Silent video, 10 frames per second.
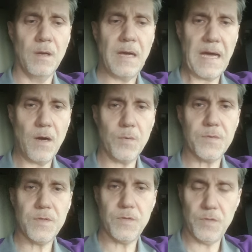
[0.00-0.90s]
how
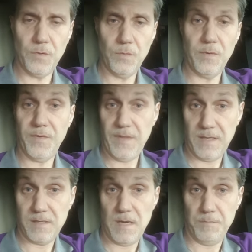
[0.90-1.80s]
to do the
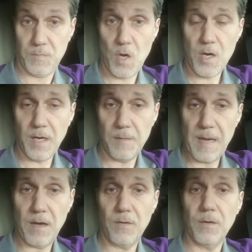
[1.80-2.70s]
things I'm talking
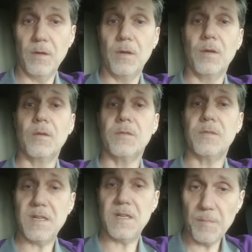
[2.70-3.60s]
about.
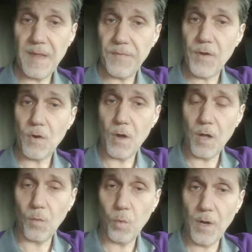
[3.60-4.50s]
Teach them that they're
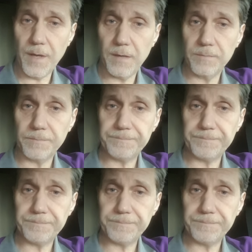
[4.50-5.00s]
all one